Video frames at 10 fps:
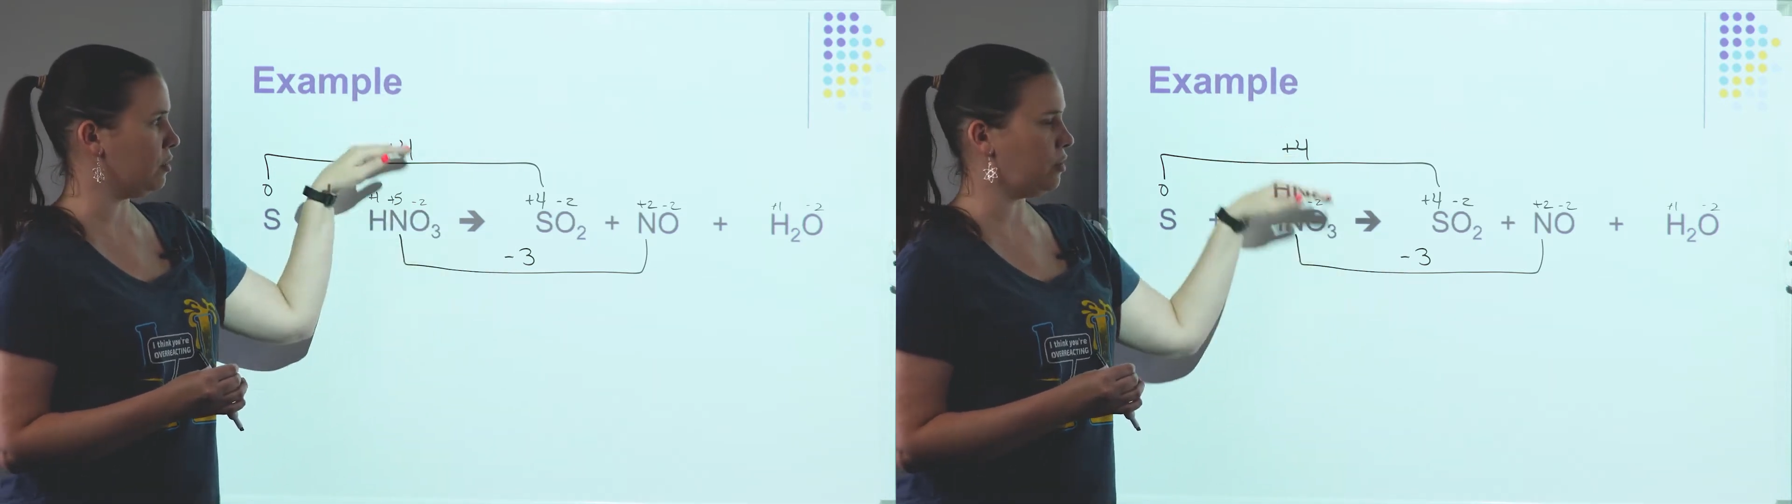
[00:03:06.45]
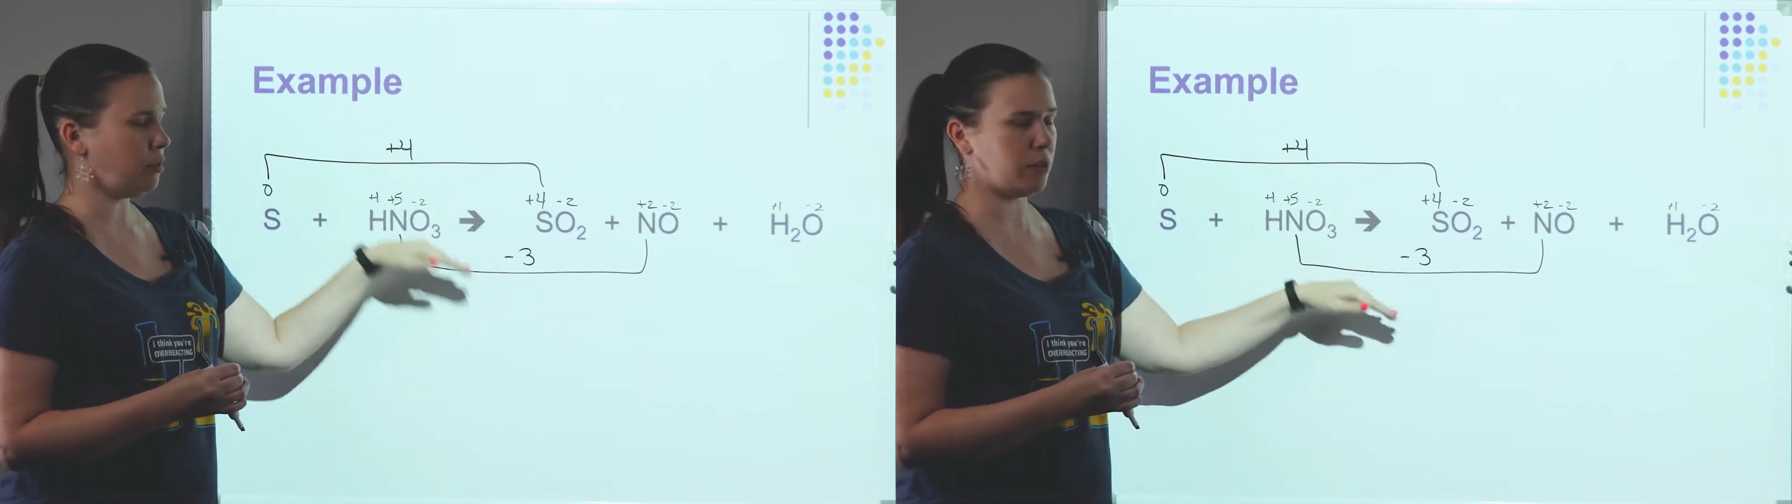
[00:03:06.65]

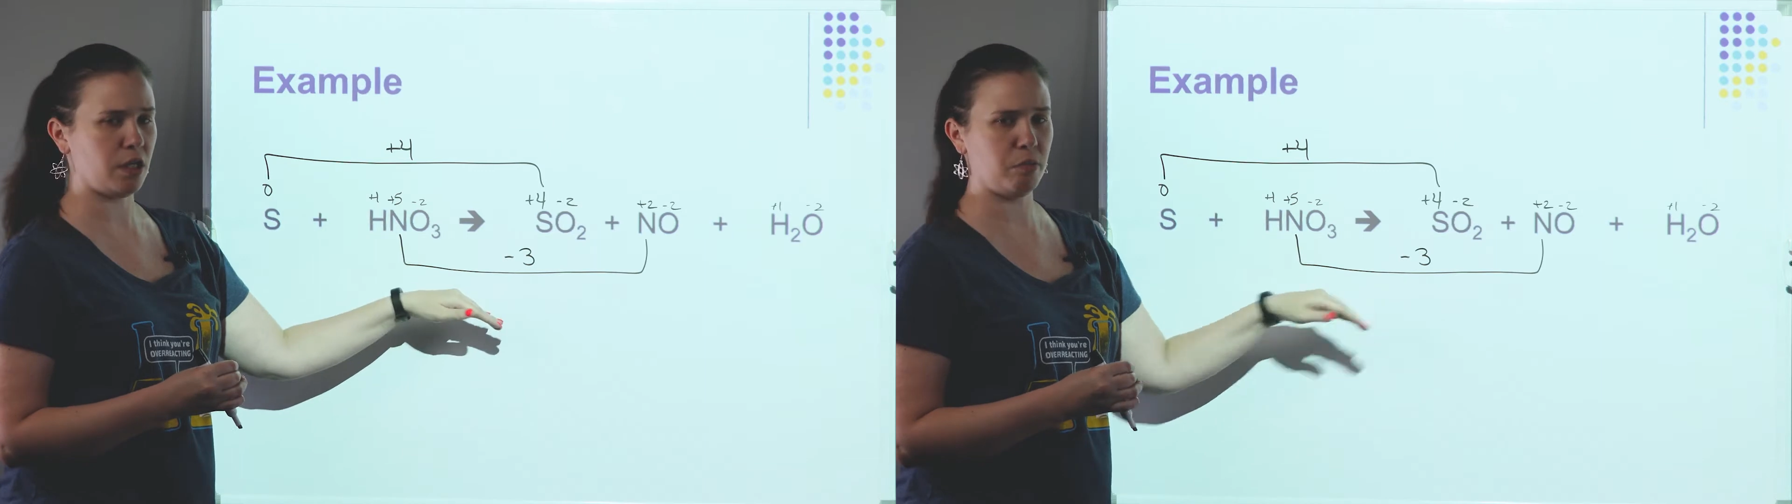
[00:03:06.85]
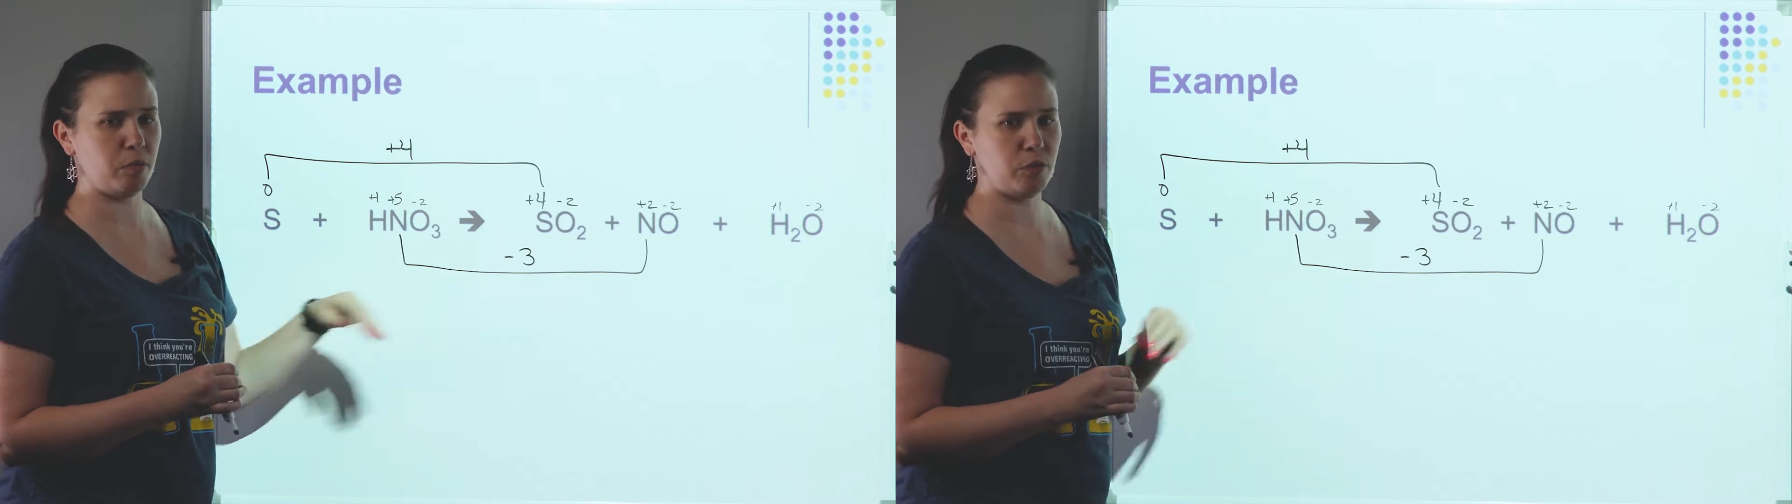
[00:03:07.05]
the lowest
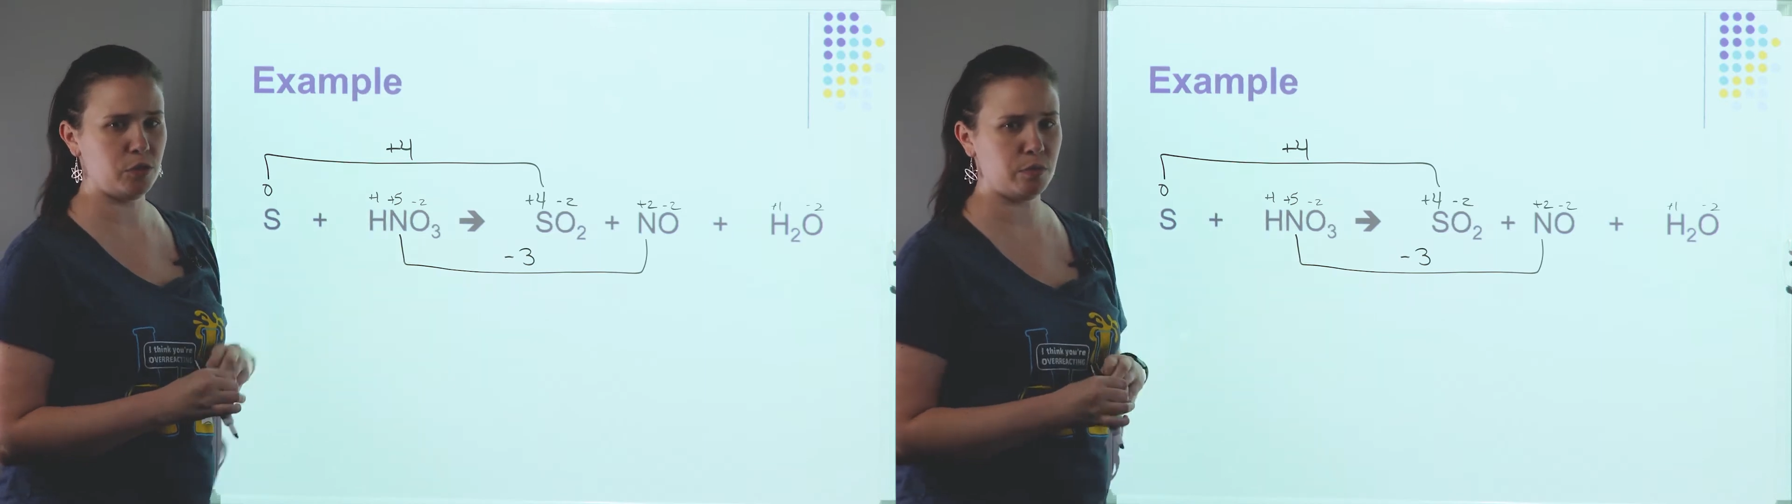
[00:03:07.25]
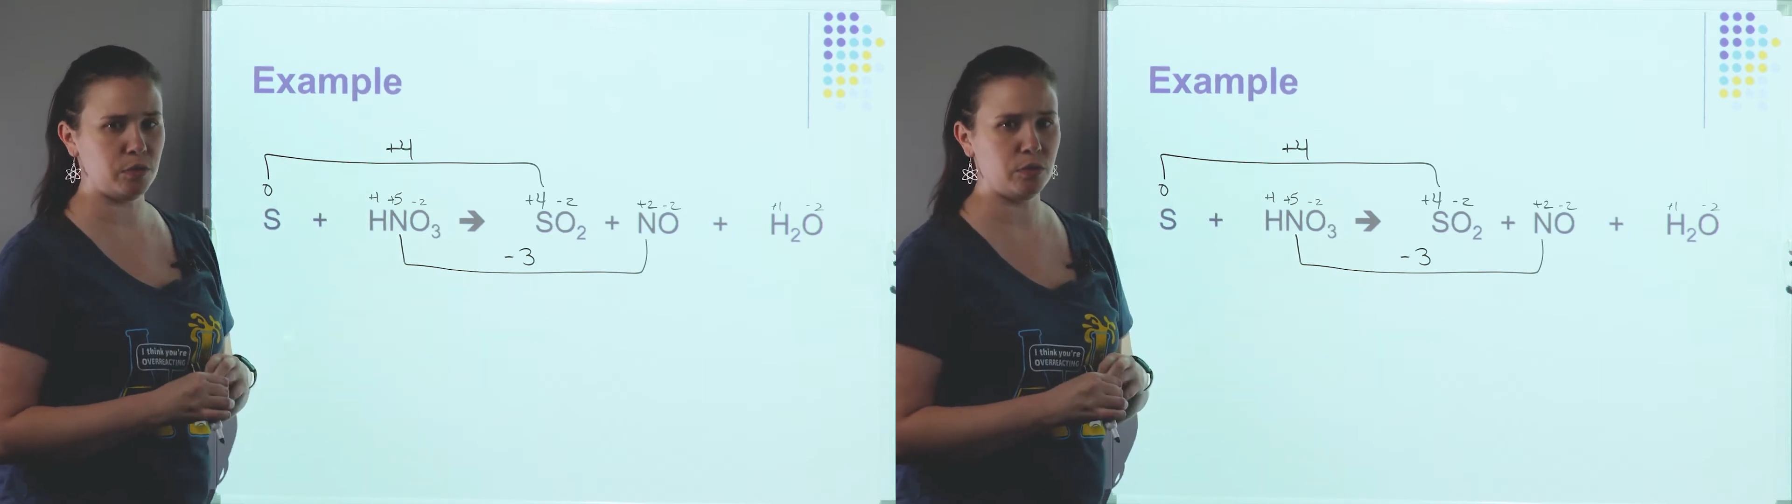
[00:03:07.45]
common
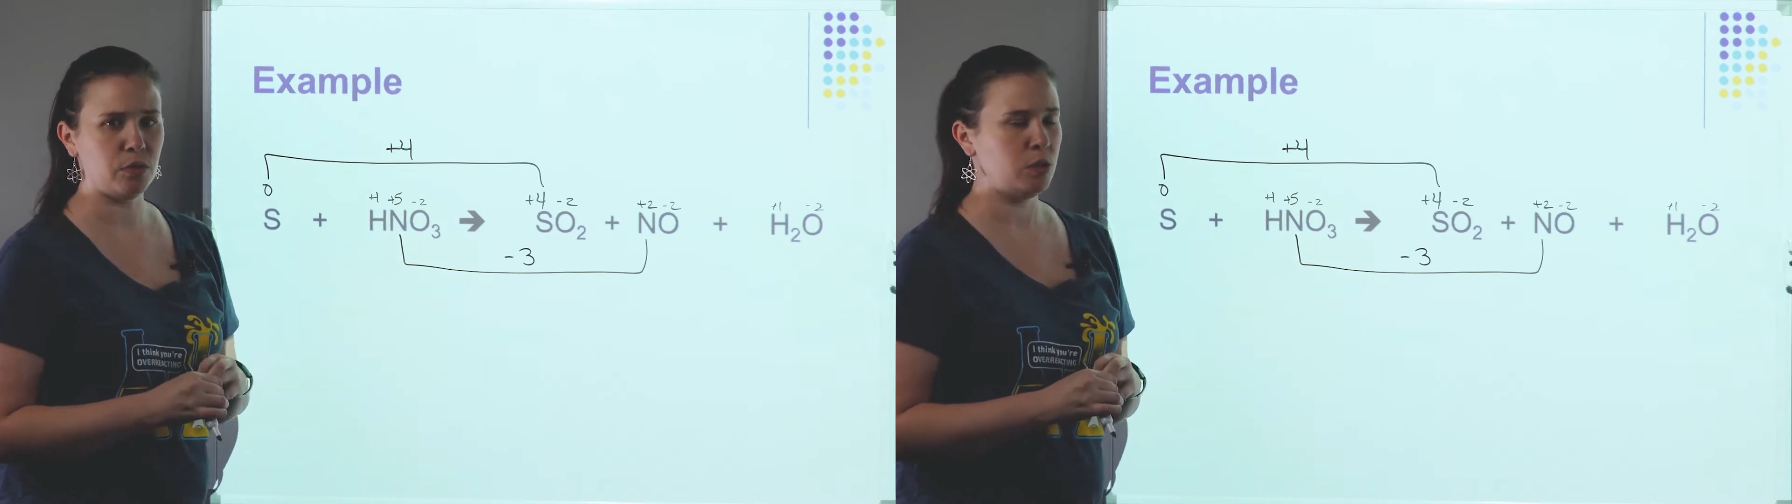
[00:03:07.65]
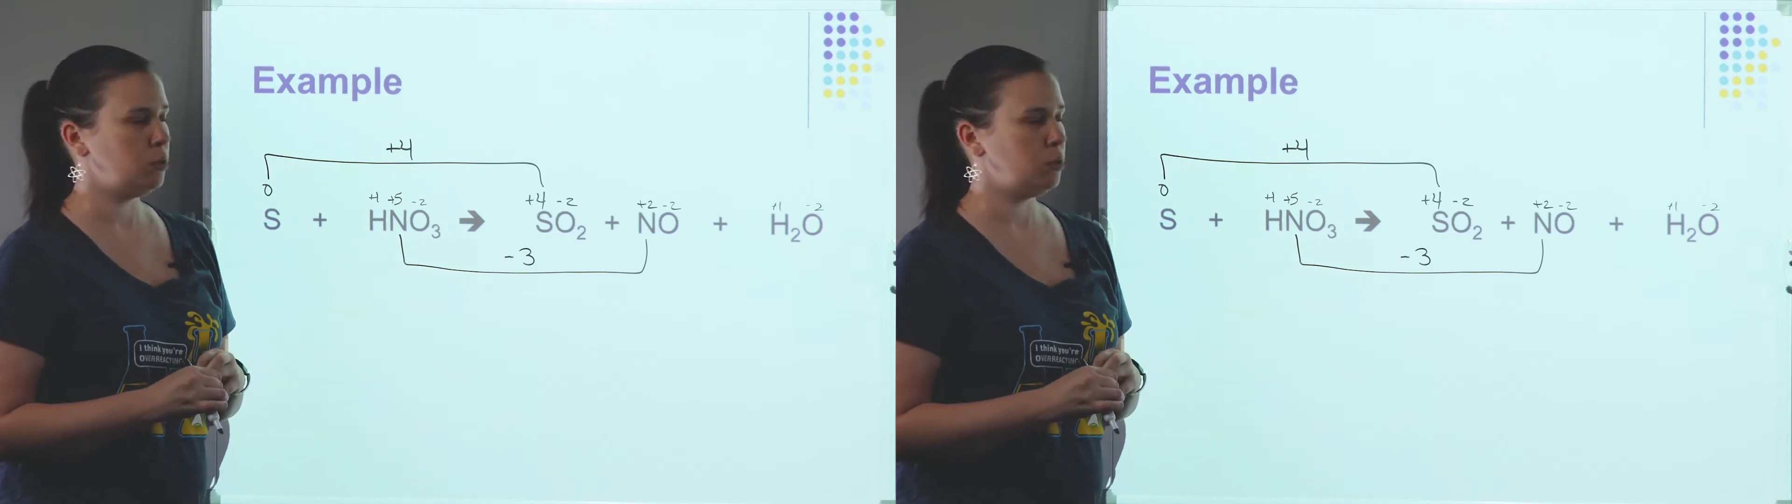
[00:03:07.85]
multiple.